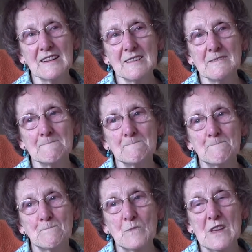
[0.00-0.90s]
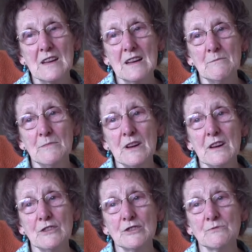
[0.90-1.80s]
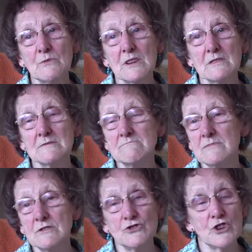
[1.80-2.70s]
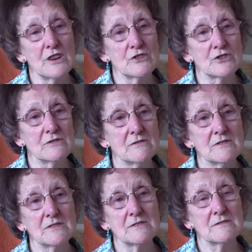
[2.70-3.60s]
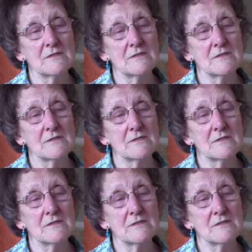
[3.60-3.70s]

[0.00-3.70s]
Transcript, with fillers: Um, but others were injections,